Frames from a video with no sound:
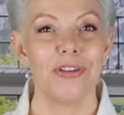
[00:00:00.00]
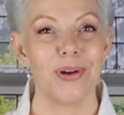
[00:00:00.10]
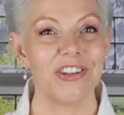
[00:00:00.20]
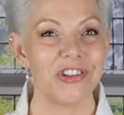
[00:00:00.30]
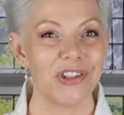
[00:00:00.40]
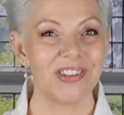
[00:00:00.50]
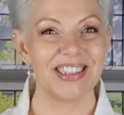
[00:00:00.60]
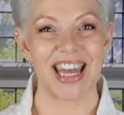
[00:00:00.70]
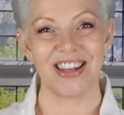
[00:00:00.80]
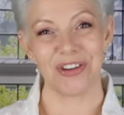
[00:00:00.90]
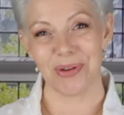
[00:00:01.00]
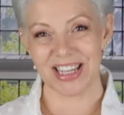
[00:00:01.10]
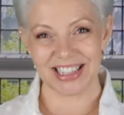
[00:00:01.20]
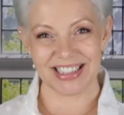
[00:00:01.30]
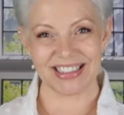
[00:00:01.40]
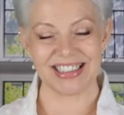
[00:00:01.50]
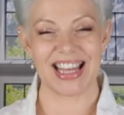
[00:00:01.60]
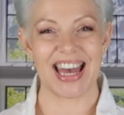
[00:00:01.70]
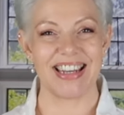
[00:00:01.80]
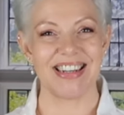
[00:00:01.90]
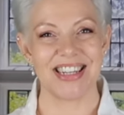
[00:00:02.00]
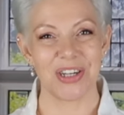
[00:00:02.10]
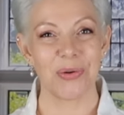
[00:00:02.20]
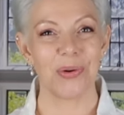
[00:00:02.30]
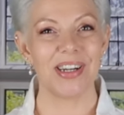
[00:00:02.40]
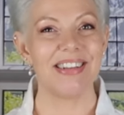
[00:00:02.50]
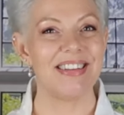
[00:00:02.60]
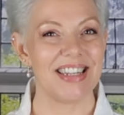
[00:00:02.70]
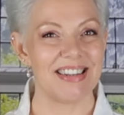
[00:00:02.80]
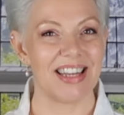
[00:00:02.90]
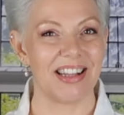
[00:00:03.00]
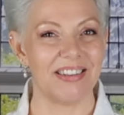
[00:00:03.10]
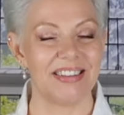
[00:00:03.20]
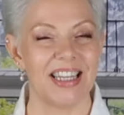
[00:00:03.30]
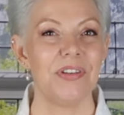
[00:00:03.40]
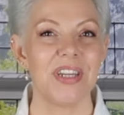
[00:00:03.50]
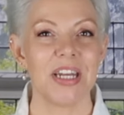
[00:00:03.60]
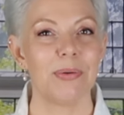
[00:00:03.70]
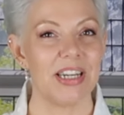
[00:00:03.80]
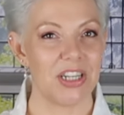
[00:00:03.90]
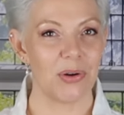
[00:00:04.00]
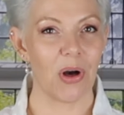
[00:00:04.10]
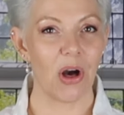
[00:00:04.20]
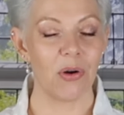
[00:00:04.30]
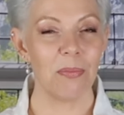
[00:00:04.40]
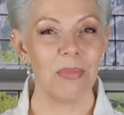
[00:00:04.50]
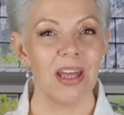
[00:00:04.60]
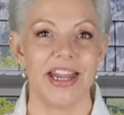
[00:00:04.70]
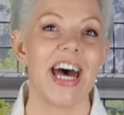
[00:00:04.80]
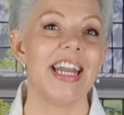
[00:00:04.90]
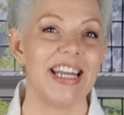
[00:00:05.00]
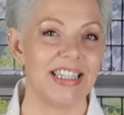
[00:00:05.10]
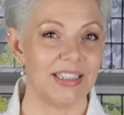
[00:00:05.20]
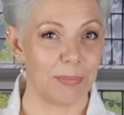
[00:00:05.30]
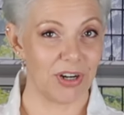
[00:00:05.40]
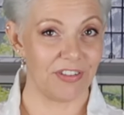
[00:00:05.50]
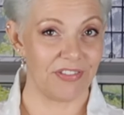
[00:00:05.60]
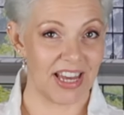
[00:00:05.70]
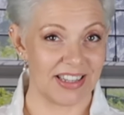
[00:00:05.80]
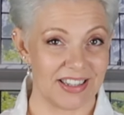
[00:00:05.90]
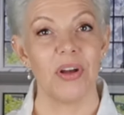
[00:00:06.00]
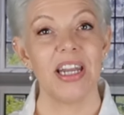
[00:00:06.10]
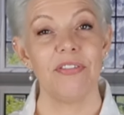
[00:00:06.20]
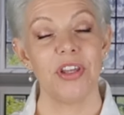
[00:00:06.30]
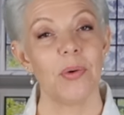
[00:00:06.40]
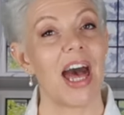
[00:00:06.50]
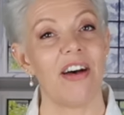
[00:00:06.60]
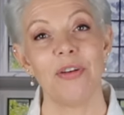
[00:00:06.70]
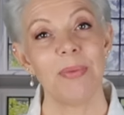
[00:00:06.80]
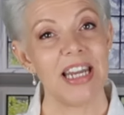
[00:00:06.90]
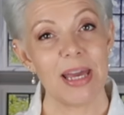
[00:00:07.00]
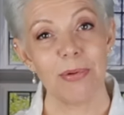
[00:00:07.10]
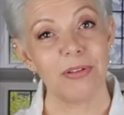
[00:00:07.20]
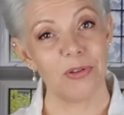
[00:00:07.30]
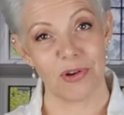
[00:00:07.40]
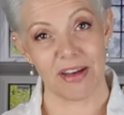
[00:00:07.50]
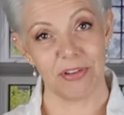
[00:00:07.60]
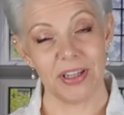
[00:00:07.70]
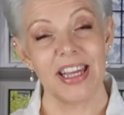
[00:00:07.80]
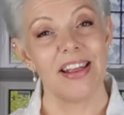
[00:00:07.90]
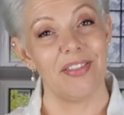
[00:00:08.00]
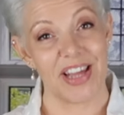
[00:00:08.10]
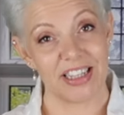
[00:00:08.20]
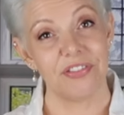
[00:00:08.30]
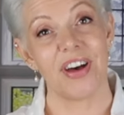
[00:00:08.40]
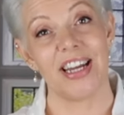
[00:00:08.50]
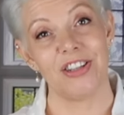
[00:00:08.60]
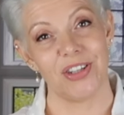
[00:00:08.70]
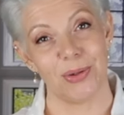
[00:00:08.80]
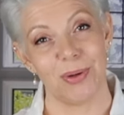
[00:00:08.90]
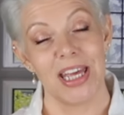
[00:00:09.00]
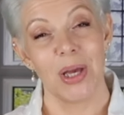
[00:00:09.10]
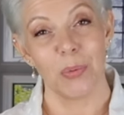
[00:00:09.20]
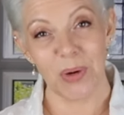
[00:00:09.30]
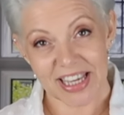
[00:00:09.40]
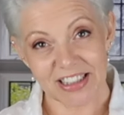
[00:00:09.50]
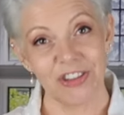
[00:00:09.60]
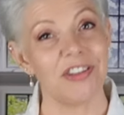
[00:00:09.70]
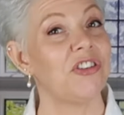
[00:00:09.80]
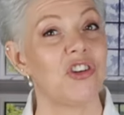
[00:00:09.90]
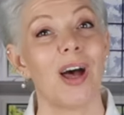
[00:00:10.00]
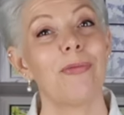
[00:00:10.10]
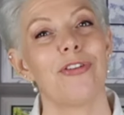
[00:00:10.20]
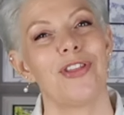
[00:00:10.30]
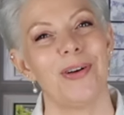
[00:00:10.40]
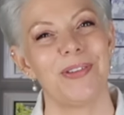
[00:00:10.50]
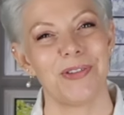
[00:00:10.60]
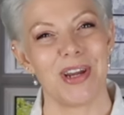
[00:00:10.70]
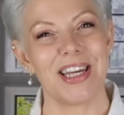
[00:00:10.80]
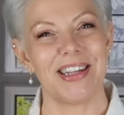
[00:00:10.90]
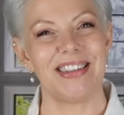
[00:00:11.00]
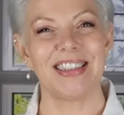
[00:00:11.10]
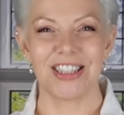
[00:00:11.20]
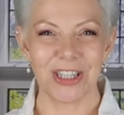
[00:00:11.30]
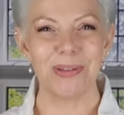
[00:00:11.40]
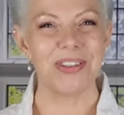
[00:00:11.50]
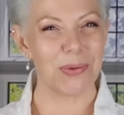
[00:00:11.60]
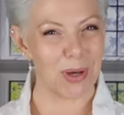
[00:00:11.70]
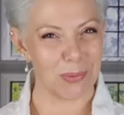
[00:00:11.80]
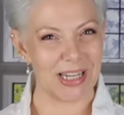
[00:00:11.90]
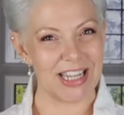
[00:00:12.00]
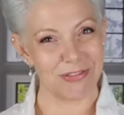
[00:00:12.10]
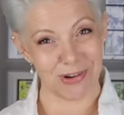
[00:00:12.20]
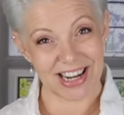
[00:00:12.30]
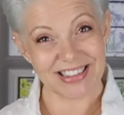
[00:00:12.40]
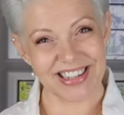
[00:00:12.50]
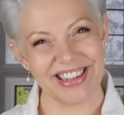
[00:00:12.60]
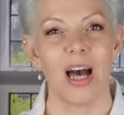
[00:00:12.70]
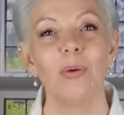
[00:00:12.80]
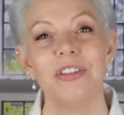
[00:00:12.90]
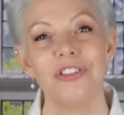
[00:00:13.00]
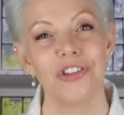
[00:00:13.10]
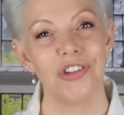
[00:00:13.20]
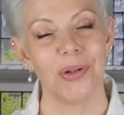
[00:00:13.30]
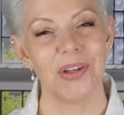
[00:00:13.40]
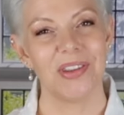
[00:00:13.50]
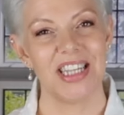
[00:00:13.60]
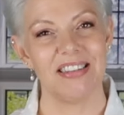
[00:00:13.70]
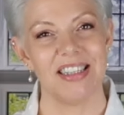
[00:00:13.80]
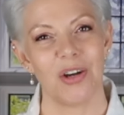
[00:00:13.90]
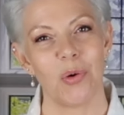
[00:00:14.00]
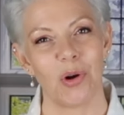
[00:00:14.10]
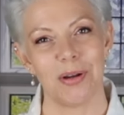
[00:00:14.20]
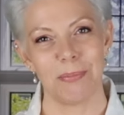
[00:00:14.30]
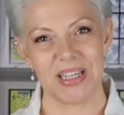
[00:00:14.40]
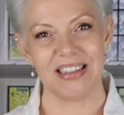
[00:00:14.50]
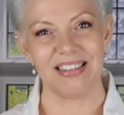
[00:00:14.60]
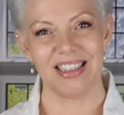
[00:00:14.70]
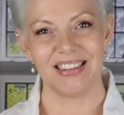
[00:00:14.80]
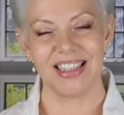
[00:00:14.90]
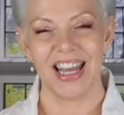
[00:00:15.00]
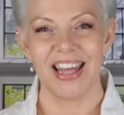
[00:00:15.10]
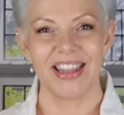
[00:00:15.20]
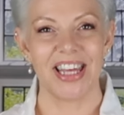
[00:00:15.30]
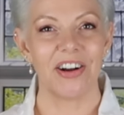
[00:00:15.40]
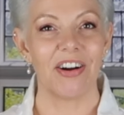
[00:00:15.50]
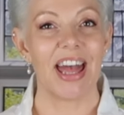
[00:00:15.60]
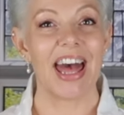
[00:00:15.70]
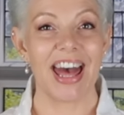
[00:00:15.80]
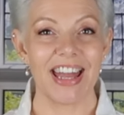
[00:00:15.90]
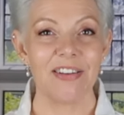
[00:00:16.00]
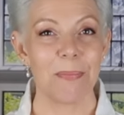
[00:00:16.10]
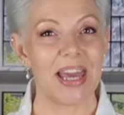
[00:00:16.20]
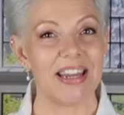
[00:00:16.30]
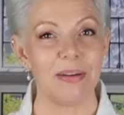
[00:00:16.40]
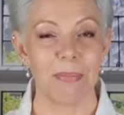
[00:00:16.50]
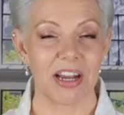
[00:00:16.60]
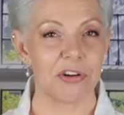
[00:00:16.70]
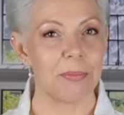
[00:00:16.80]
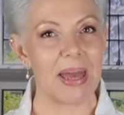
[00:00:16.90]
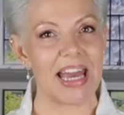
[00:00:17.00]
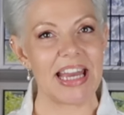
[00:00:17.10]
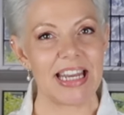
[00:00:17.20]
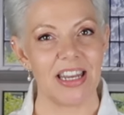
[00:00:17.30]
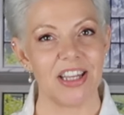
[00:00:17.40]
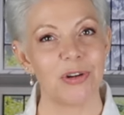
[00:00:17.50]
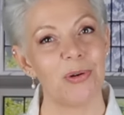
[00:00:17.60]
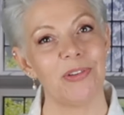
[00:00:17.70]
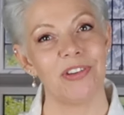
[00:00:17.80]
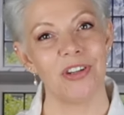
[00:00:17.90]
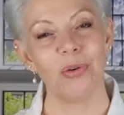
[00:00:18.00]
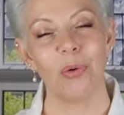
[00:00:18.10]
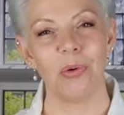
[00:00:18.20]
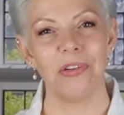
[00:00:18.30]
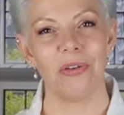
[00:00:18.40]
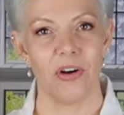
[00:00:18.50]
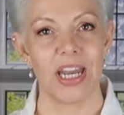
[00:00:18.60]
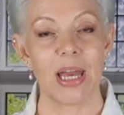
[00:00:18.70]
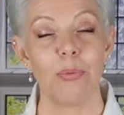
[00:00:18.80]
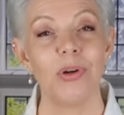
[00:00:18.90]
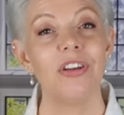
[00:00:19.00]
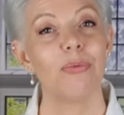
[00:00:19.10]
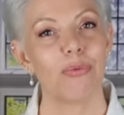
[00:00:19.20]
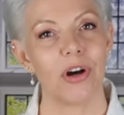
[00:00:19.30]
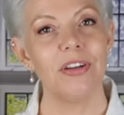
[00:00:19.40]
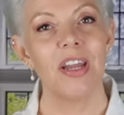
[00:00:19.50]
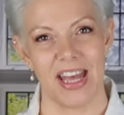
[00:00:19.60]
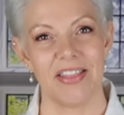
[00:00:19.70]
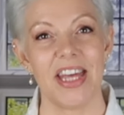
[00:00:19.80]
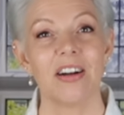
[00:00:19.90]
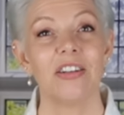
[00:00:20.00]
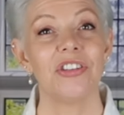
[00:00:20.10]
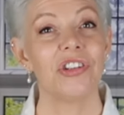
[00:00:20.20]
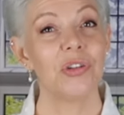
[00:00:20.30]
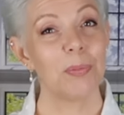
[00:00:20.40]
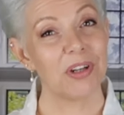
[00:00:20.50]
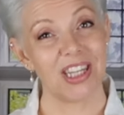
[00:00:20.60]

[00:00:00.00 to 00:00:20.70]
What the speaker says: treasures and trinkets and decor details to decorate your home, that is perfect. But if you haven't been able to travel, that's fine too. We can just shop for those trinkets close to where we live, right? I wanted to show you these decor pieces. They are handmade macrame in cotton cord on a wood rod, and they are super